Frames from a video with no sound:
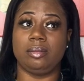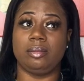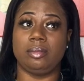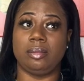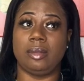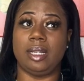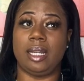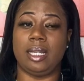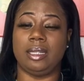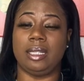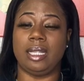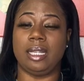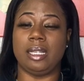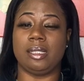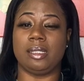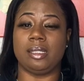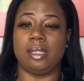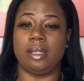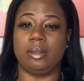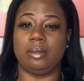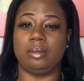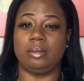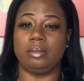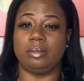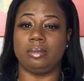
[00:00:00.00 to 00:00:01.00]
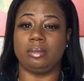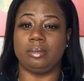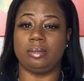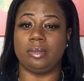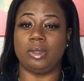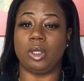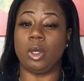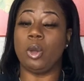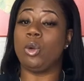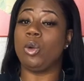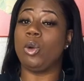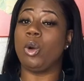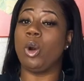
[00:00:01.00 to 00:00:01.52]
I think so.
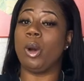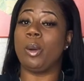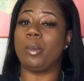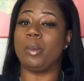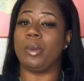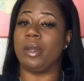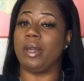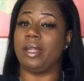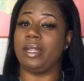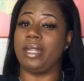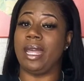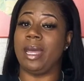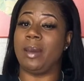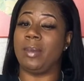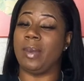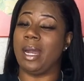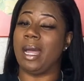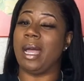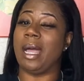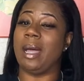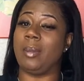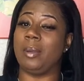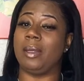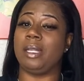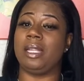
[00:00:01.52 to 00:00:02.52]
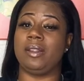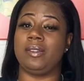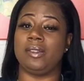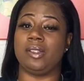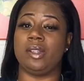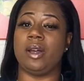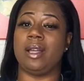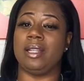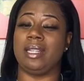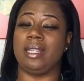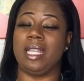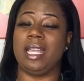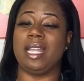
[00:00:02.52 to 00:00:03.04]
Don't quote me on that, but I believe so.
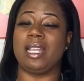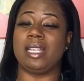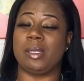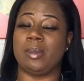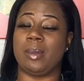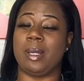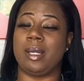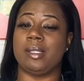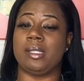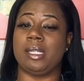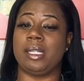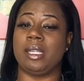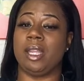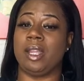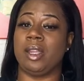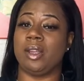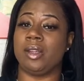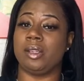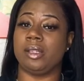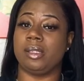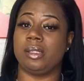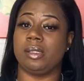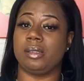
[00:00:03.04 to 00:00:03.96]
I think it's about 10 years.